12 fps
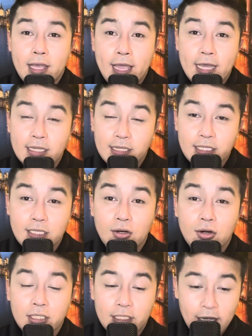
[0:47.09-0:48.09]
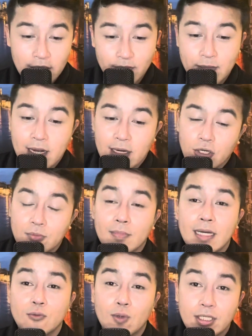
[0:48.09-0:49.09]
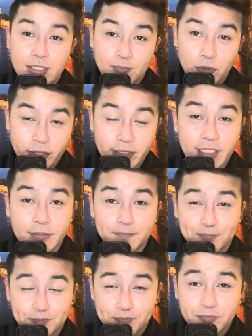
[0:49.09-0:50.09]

entry or cut back on manual reporting.